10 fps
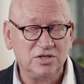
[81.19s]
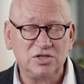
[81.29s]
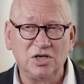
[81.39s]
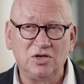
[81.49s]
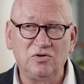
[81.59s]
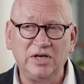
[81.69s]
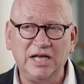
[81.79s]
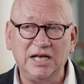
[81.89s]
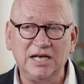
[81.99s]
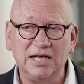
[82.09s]
So
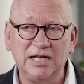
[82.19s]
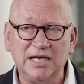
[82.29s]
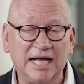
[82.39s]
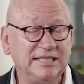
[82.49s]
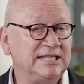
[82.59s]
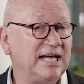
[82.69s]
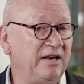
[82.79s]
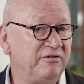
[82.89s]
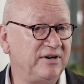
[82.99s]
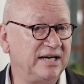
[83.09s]
in
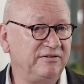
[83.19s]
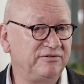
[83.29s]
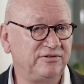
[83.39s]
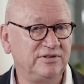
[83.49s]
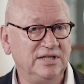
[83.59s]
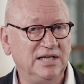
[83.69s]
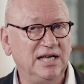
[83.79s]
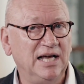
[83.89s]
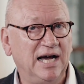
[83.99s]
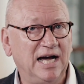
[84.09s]
1995,
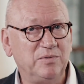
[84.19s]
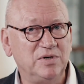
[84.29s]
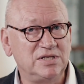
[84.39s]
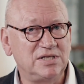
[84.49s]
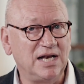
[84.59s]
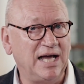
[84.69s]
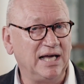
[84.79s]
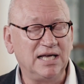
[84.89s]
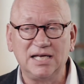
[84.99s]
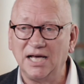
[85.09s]
I was
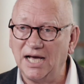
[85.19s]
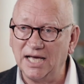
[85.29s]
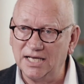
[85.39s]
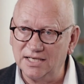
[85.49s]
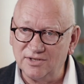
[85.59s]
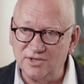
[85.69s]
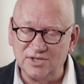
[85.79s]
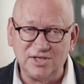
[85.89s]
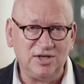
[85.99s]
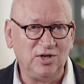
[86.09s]
like, I can
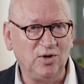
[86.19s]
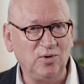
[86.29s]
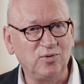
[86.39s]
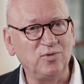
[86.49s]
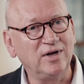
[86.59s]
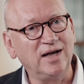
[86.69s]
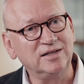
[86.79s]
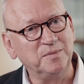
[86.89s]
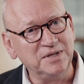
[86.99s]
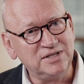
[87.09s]
continue
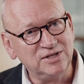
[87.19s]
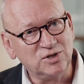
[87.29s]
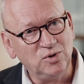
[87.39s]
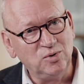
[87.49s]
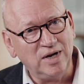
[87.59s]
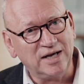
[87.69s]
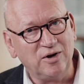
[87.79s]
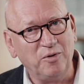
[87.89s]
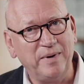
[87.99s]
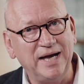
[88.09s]
at the business school, I
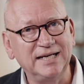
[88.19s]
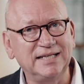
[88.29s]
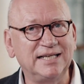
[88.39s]
could go back,